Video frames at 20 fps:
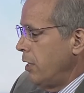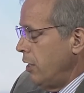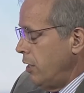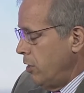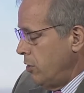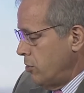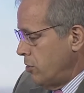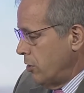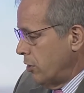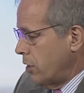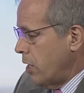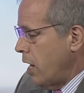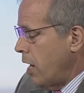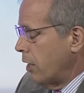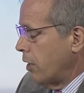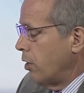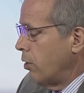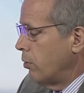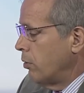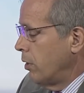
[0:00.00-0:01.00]
in
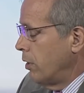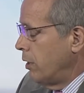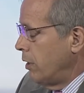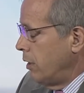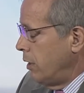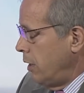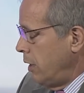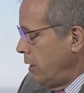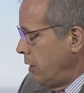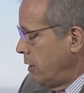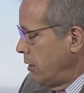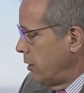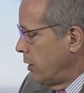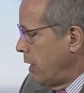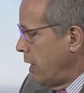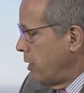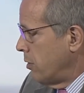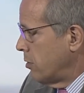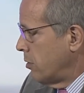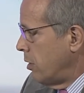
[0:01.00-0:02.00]
Chicago, in
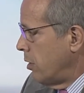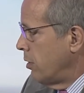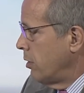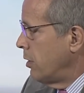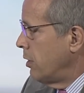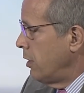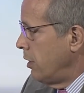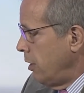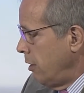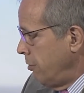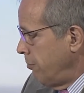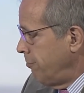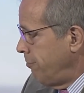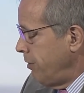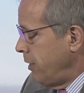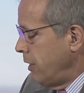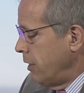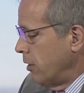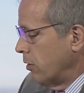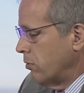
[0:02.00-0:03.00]
Atlanta, in
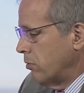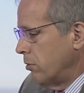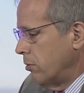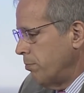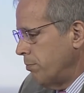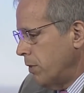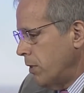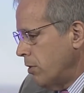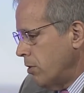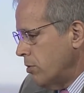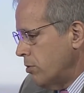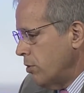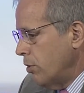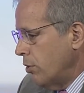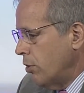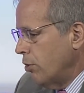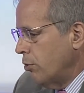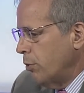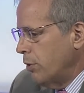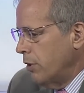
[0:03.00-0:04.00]
Phoenix. So you
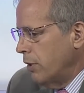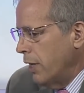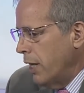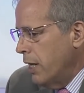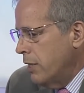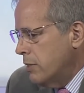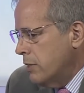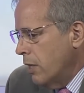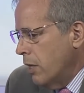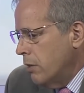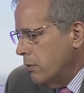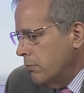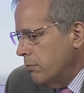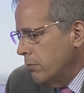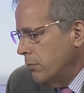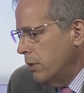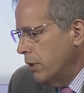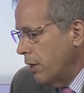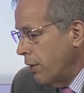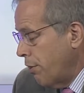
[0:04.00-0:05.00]
go to Atlanta,
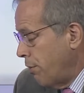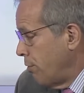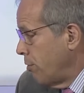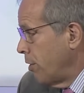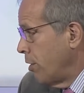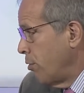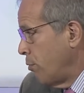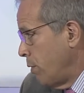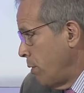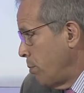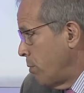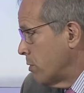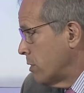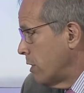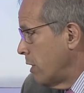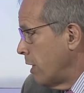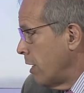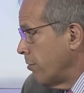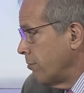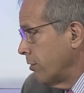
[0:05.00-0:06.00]
you got
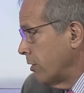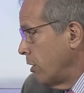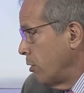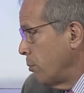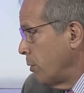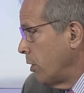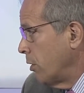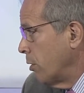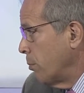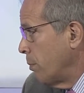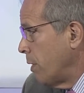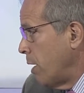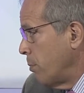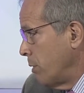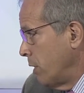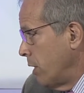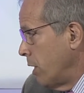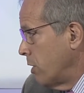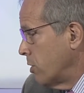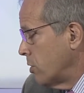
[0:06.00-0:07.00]
33% African American
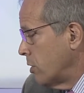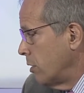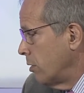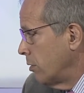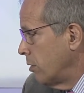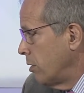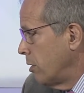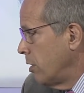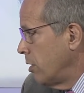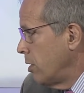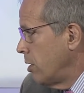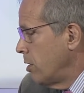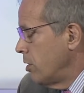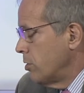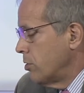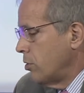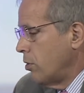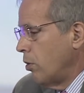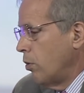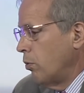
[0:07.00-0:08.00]
population.
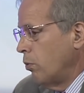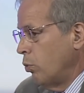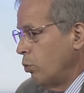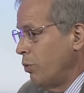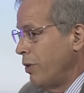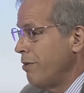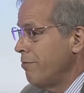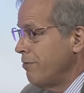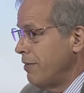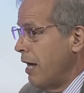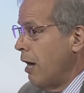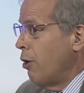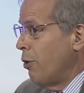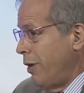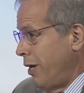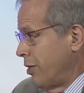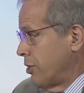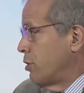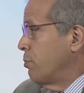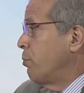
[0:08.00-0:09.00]
So we've now
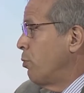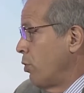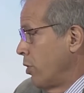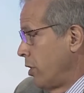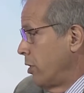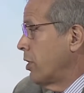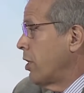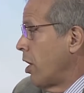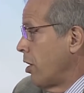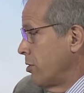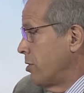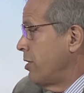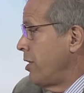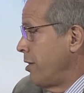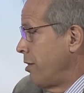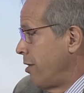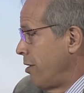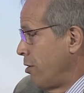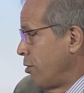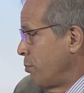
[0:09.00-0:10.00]
exported CAR T
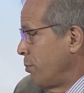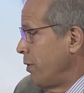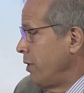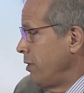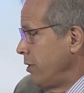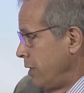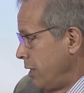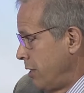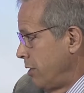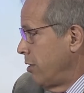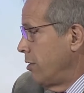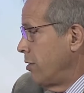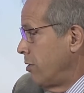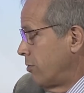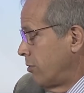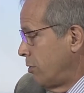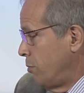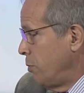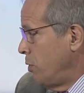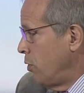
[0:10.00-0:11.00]
therapy into
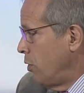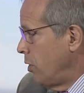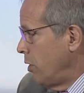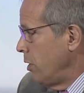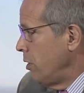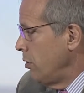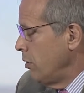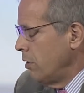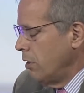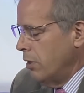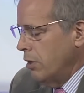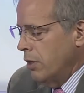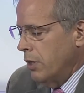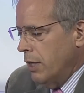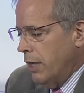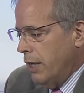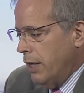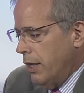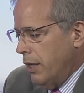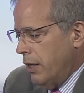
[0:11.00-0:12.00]
this community
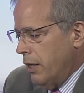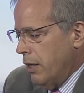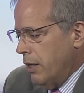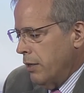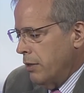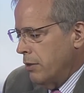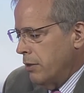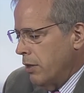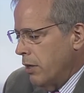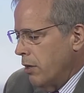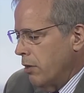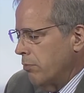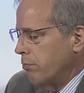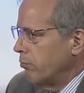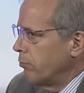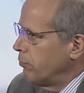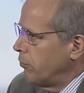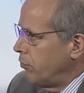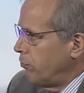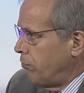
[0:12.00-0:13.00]
and uh,
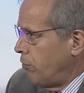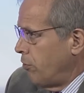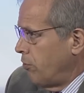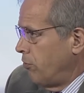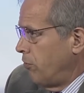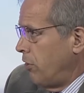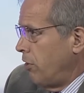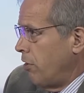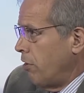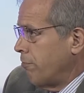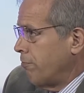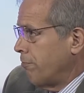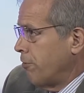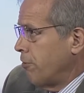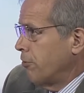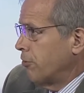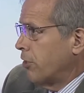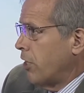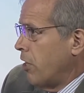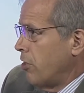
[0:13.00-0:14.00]
first did our
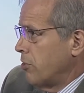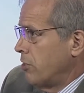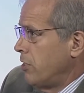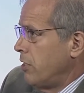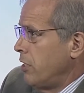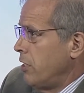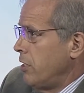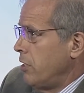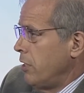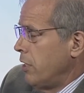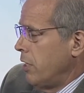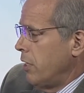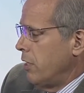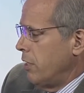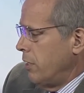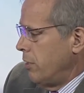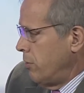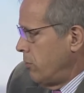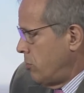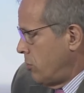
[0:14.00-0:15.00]
first CAR T uh, in the